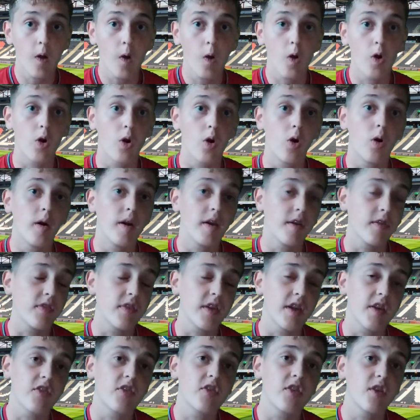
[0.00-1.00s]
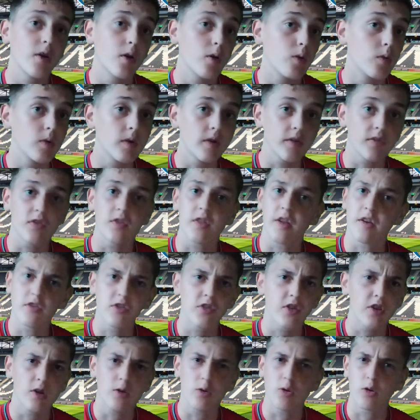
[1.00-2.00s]
or if they've still
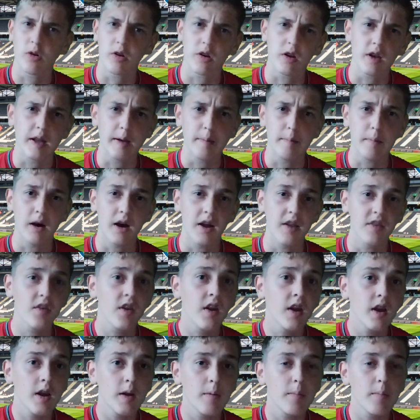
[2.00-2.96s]
got it on their minds.